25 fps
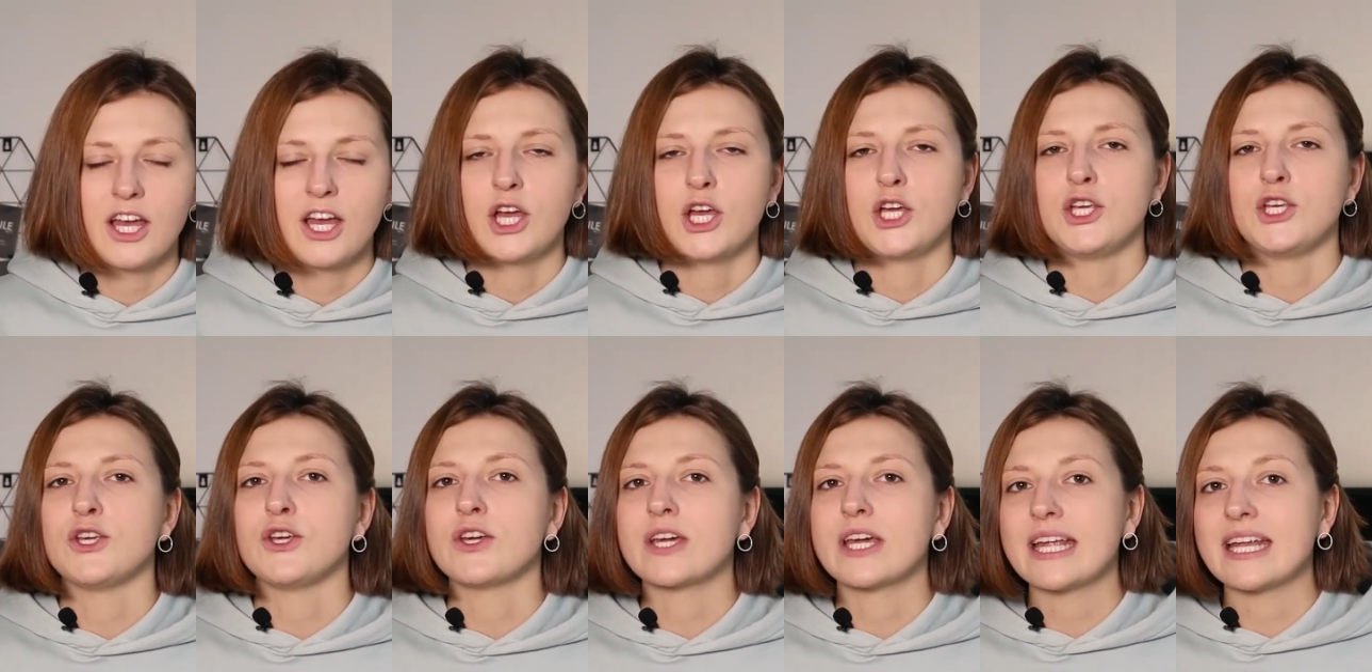
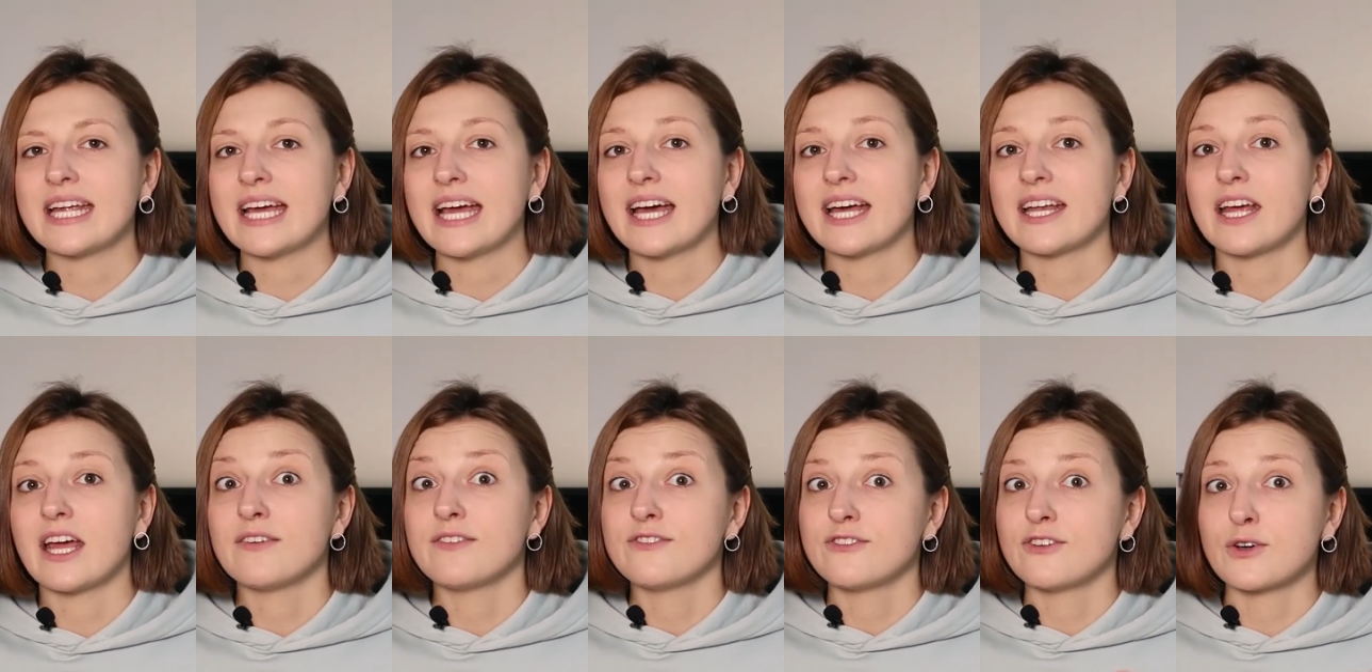you can add
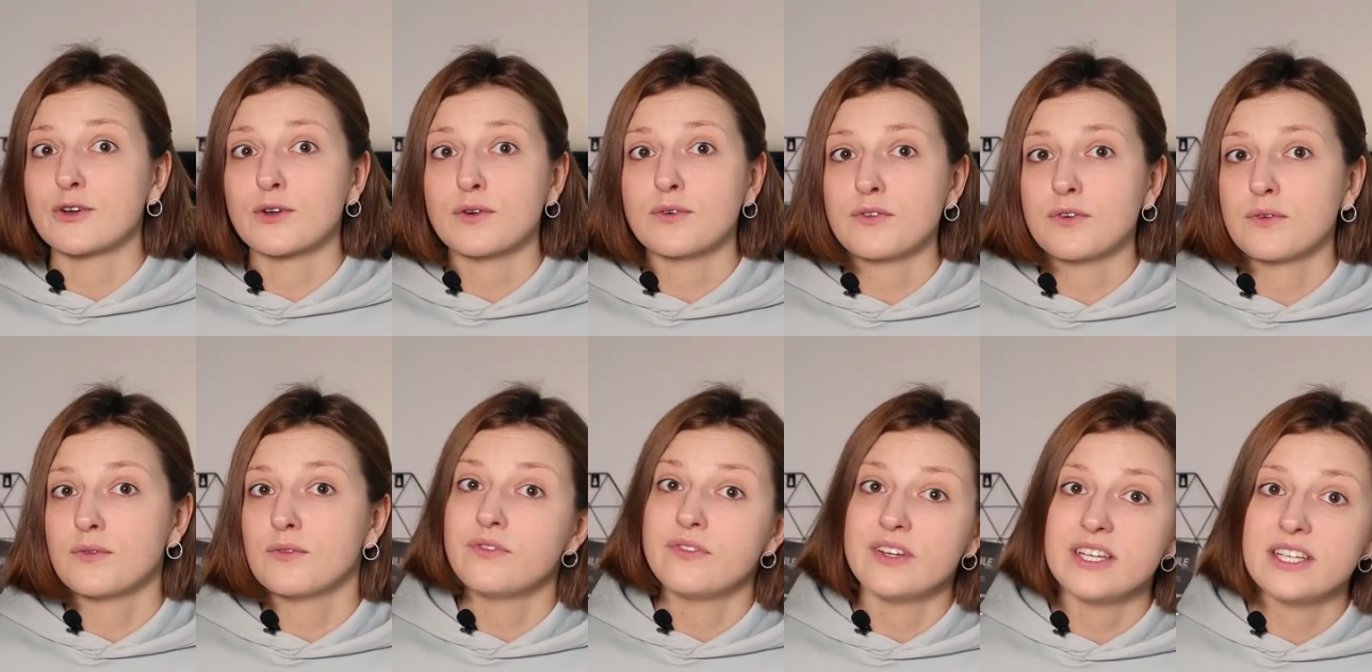a photo
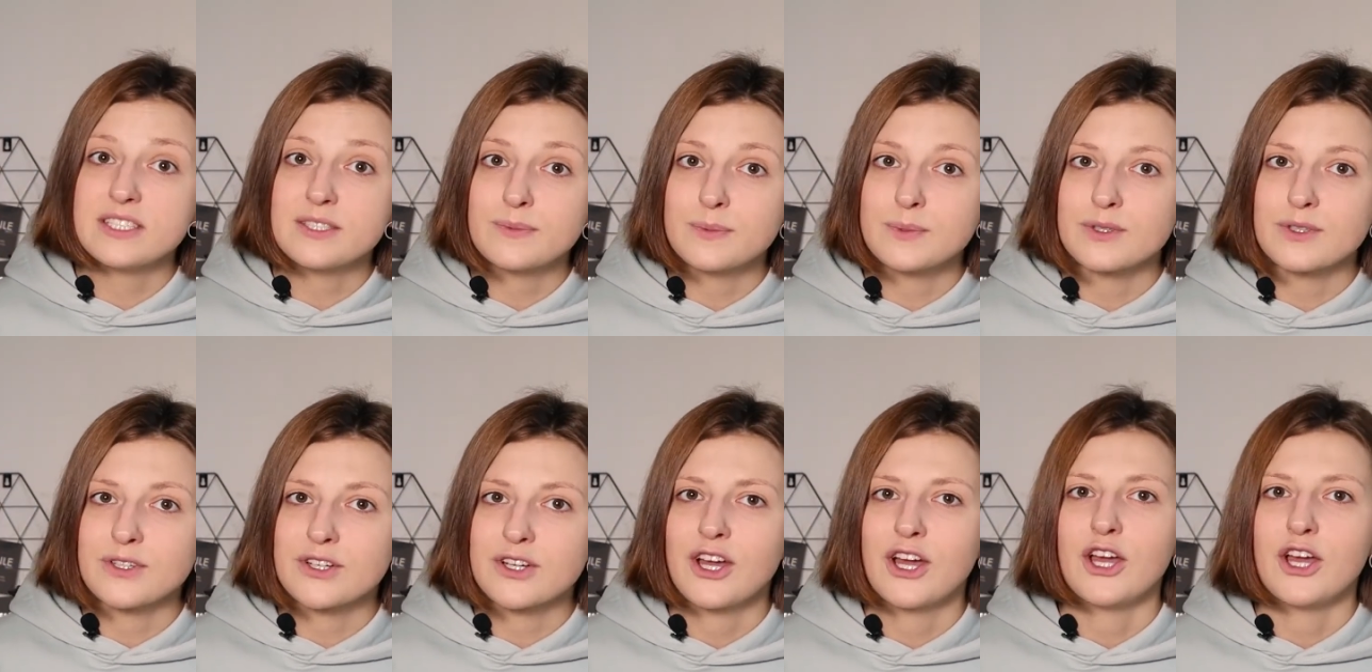from Facebook,